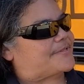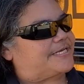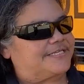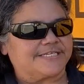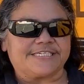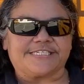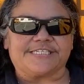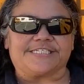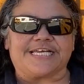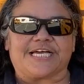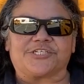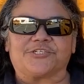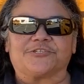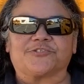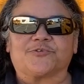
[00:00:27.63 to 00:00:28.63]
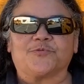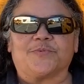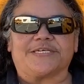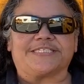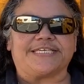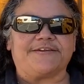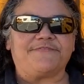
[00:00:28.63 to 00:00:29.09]
This is National School
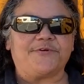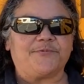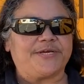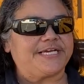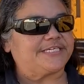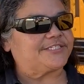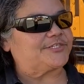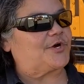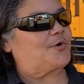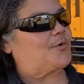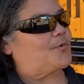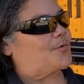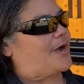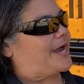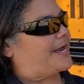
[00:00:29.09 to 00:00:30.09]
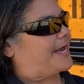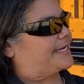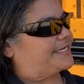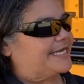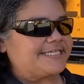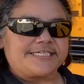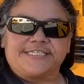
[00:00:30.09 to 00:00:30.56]
Bus Safety Week, so I'd
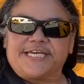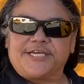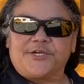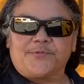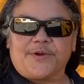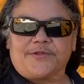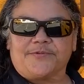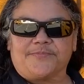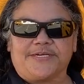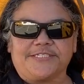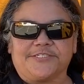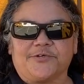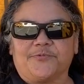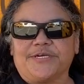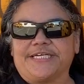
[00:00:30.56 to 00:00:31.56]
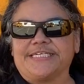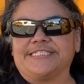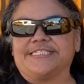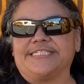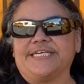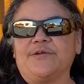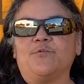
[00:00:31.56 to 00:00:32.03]
like to take you around the bus so we can
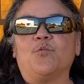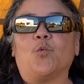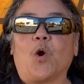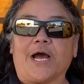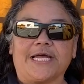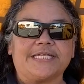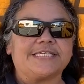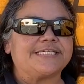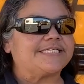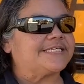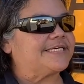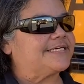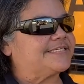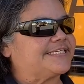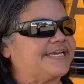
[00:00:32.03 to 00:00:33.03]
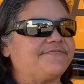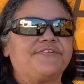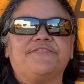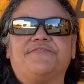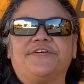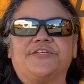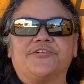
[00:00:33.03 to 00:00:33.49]
see what
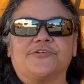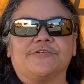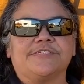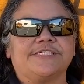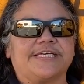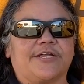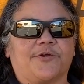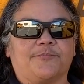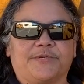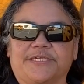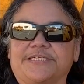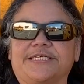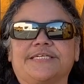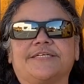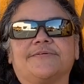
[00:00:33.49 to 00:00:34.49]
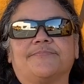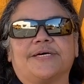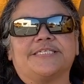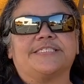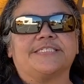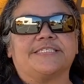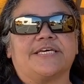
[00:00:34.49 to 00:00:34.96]
safety features that are built into the
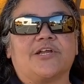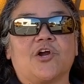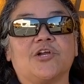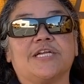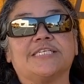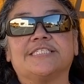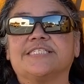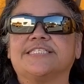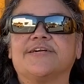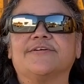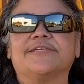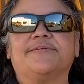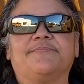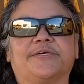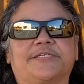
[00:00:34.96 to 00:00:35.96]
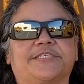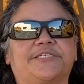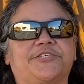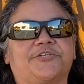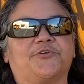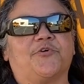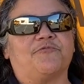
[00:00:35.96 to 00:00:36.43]
buses that aren't necessarily built
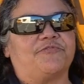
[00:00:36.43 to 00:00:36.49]
into your own